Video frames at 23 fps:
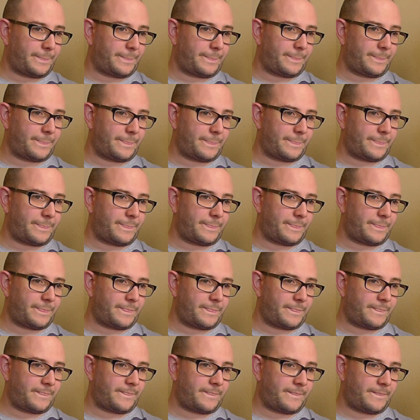
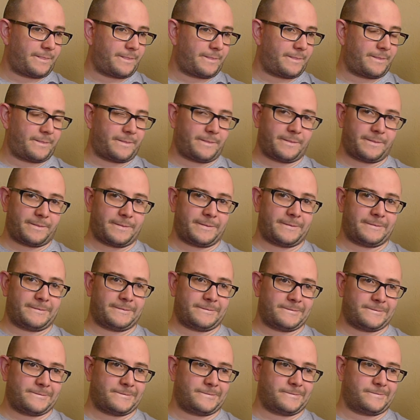
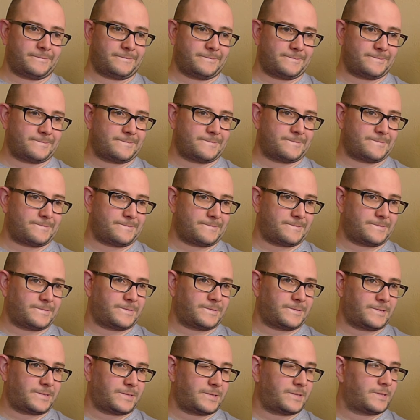
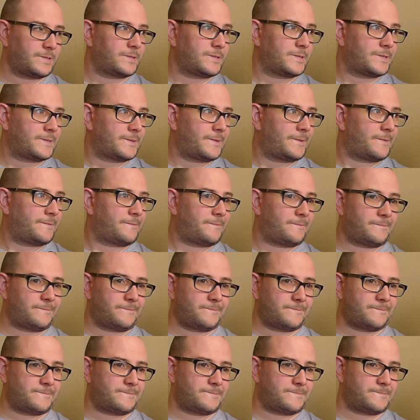
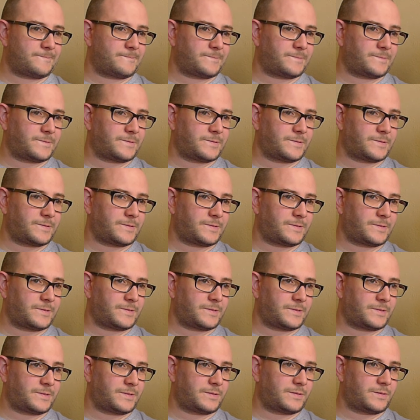
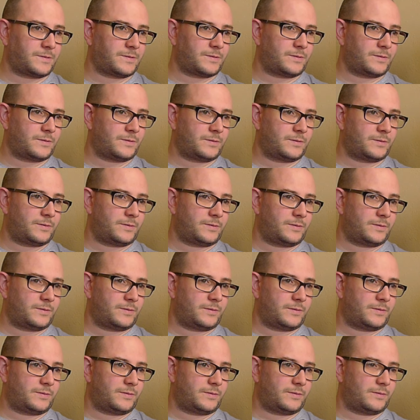
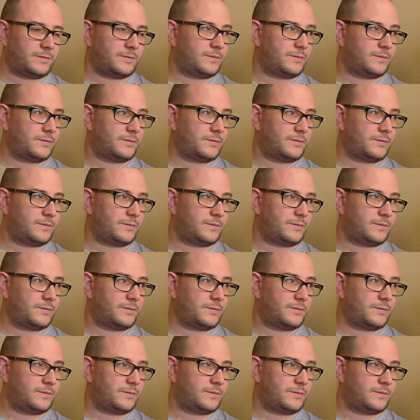(not speaking)